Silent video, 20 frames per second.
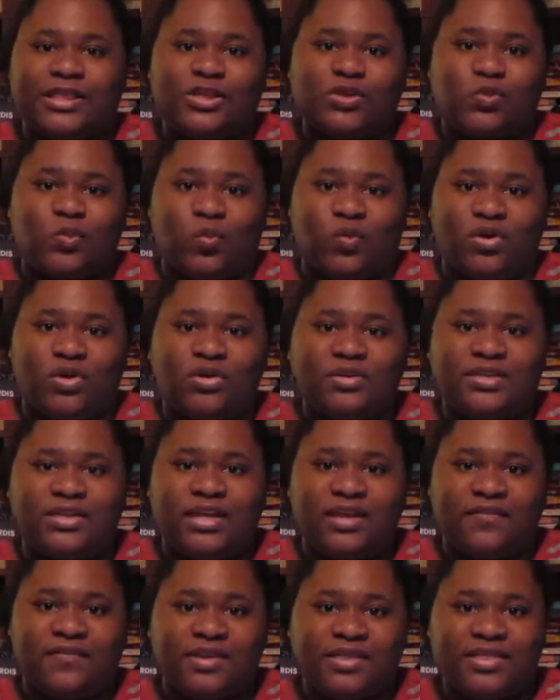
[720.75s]
this world and
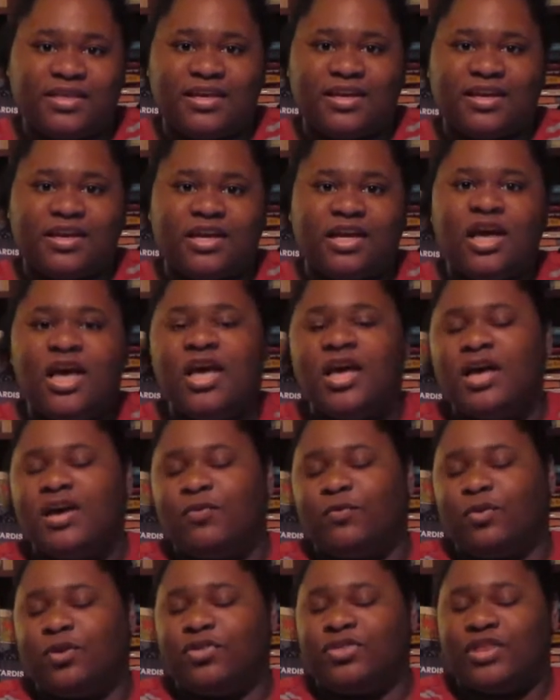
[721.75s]
everything
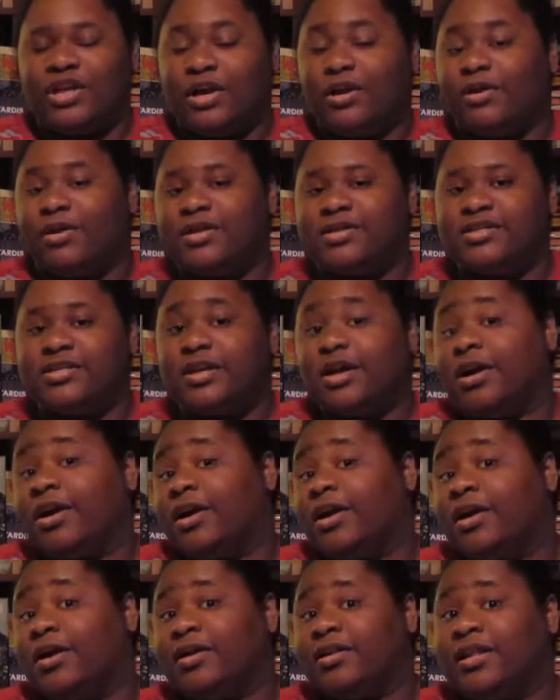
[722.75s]
where Therons
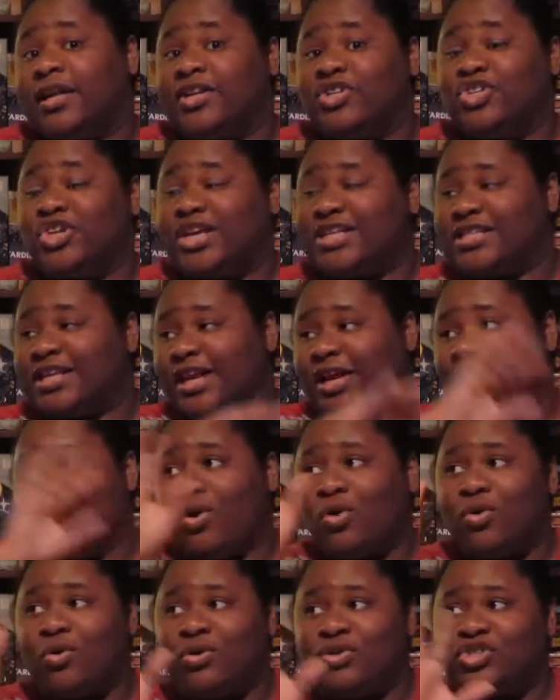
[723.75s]
are, like she has like a
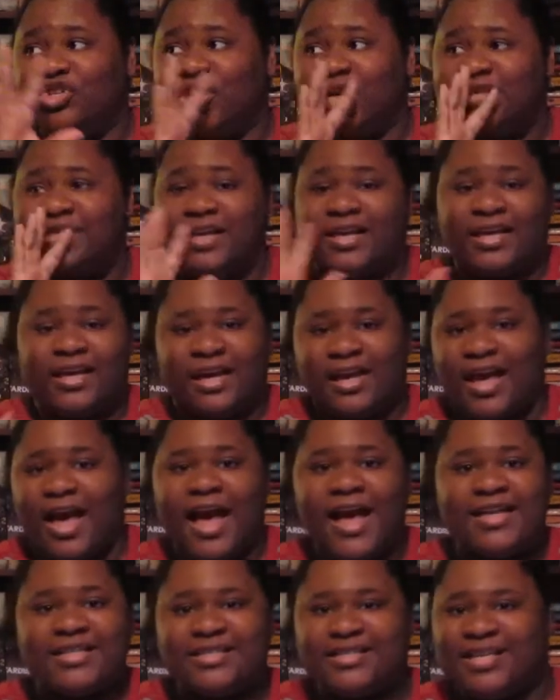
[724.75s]
whole, she has like it
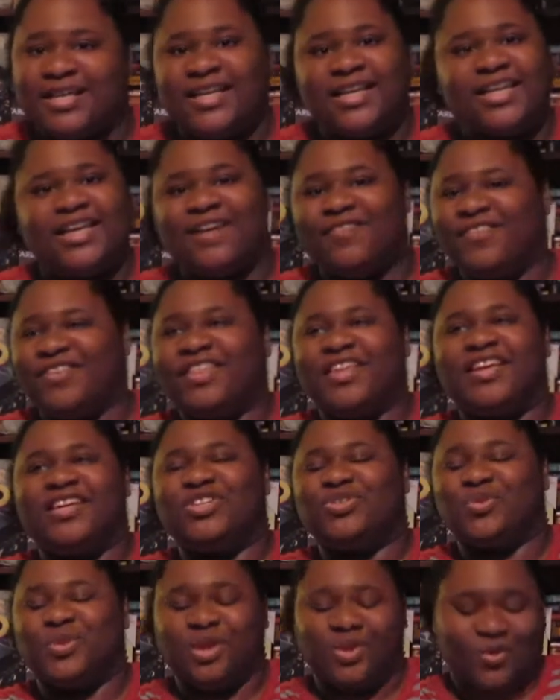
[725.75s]
casted and everything.
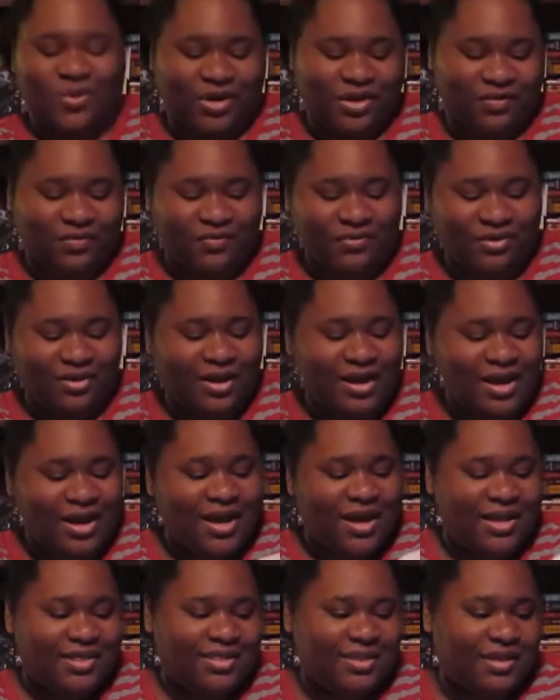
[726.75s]
It's really wonderful.
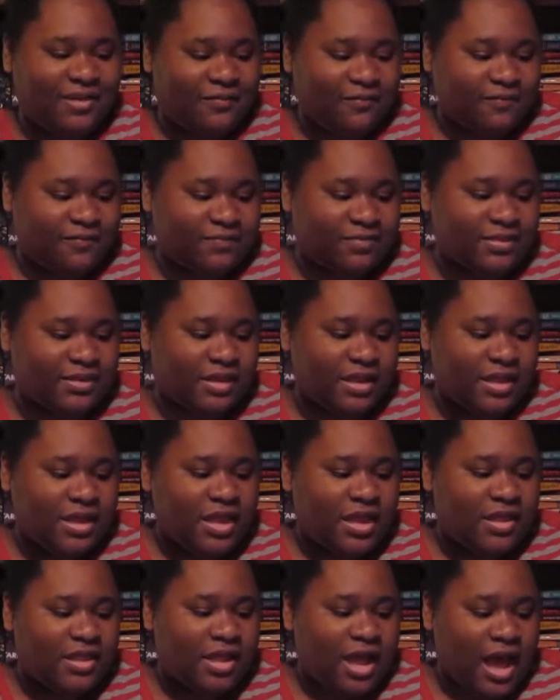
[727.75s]
And then
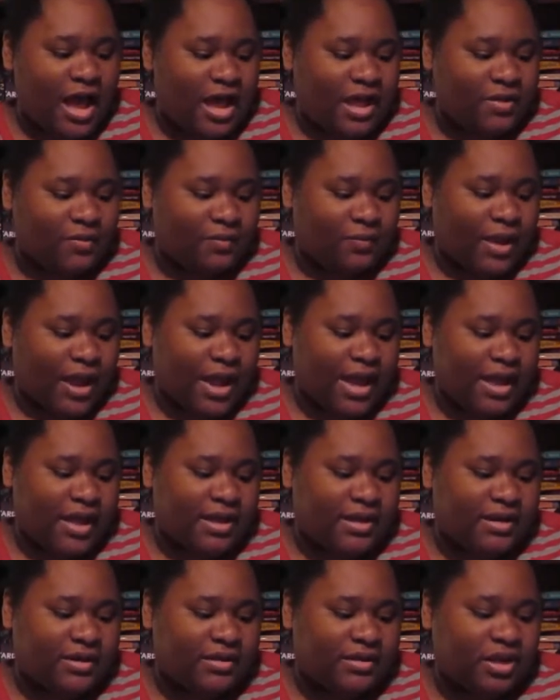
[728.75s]
I
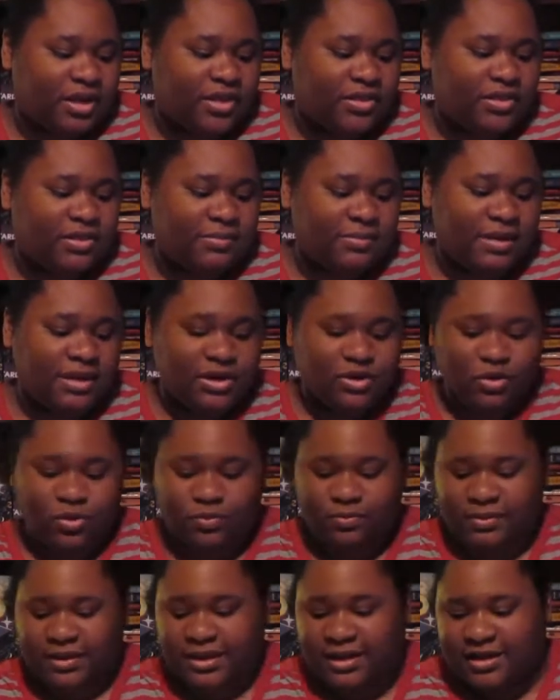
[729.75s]
read The Mean
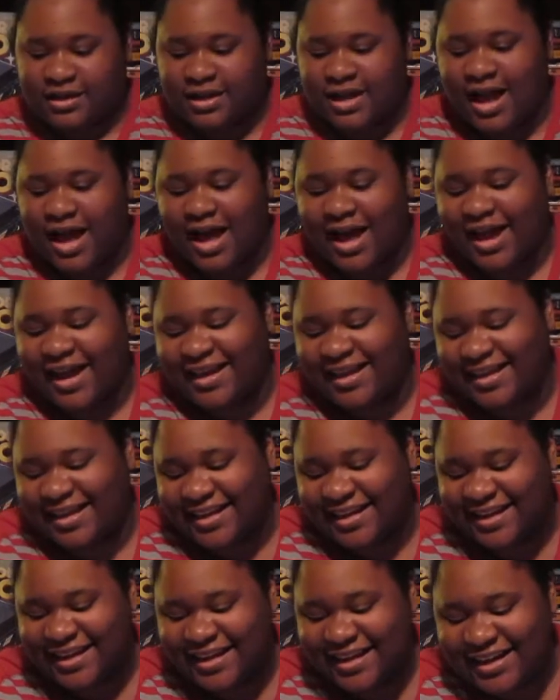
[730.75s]
Old Mean by
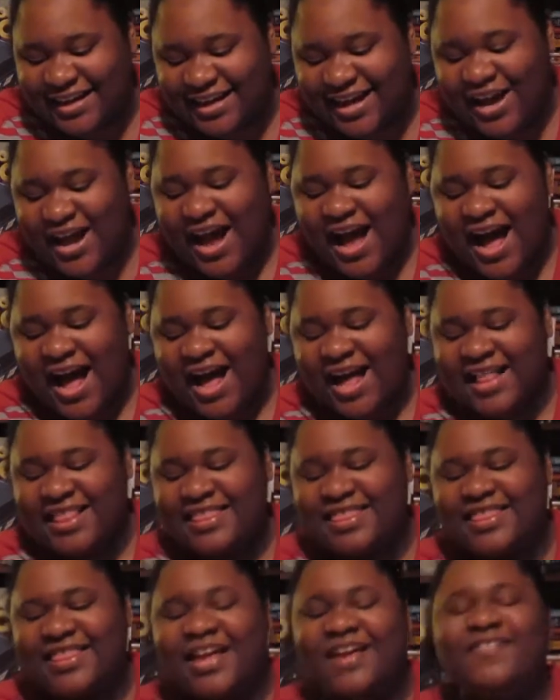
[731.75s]
Ina. I
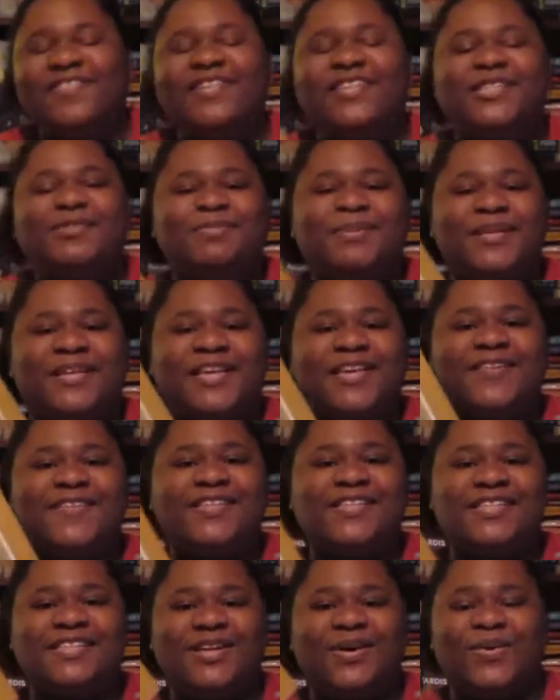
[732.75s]
love this book. It
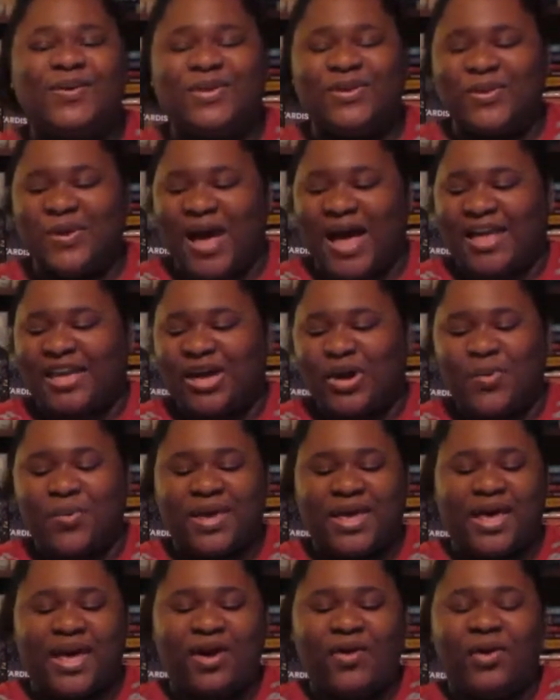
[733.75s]
was so cute. I don't
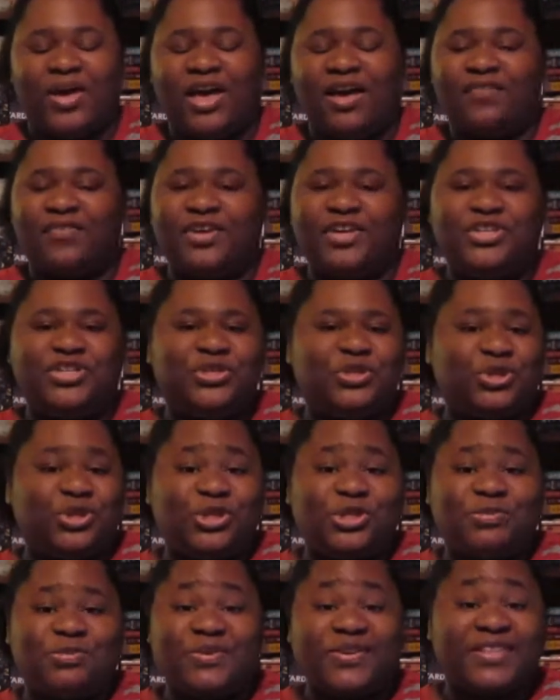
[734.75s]
count every
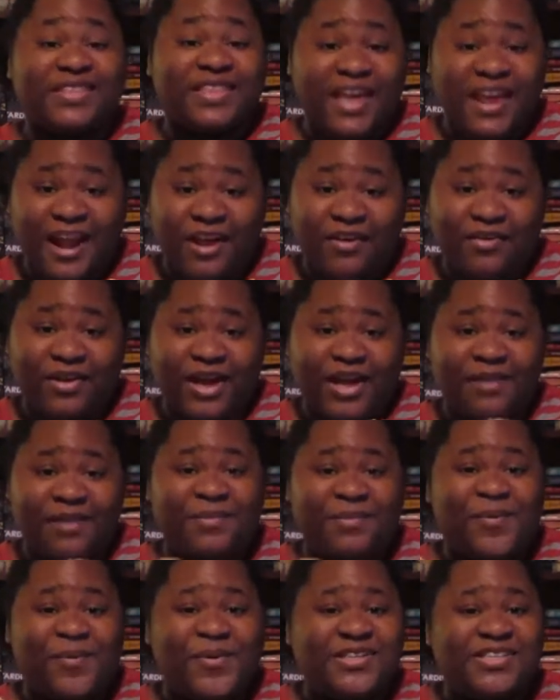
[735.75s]
children's book that I read,
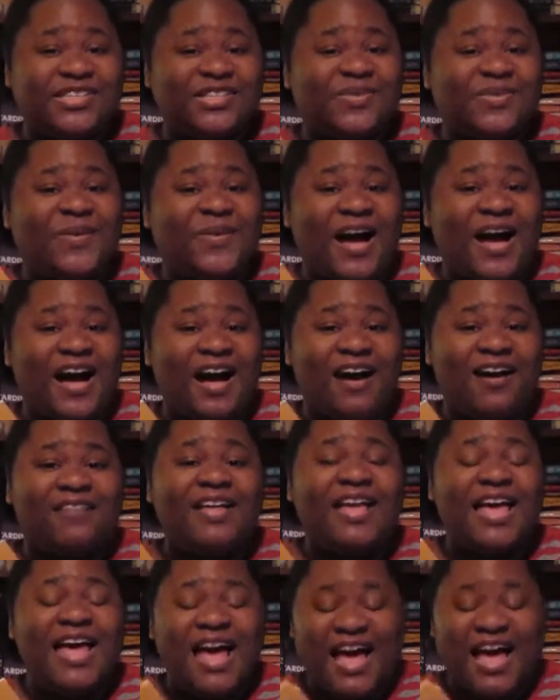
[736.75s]
but once in a while,
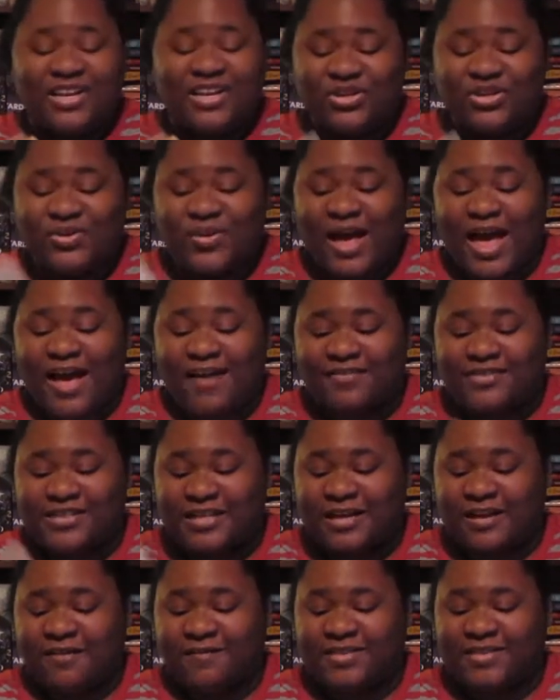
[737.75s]
I do have
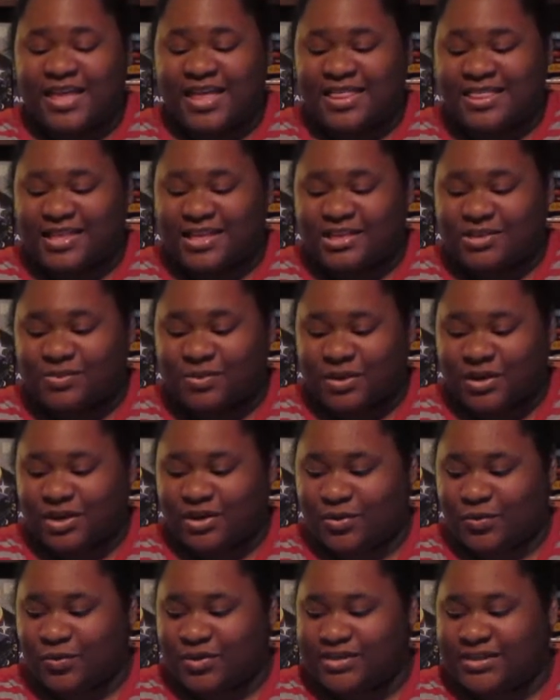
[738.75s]
some. And this one
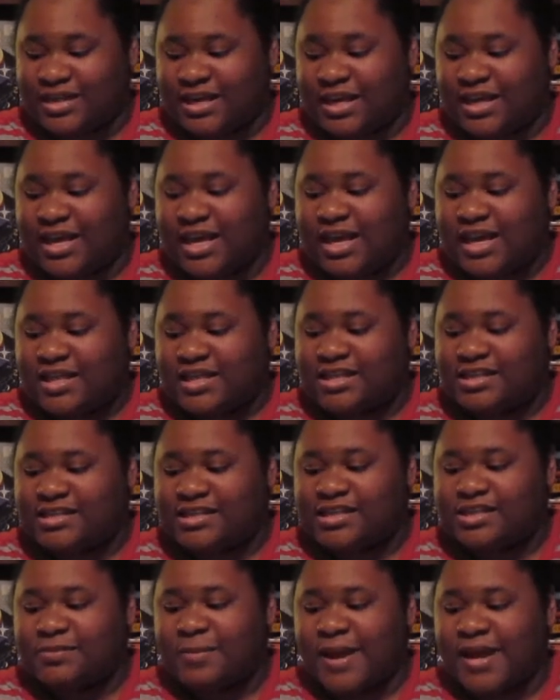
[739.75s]
was it. This
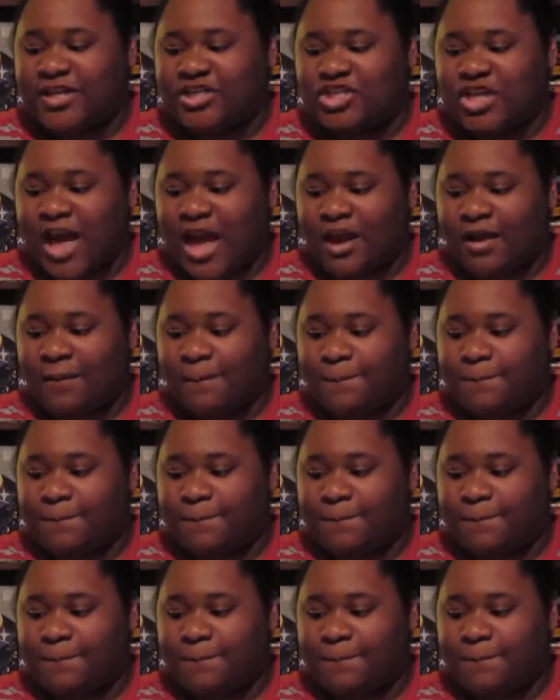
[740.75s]
is by Jack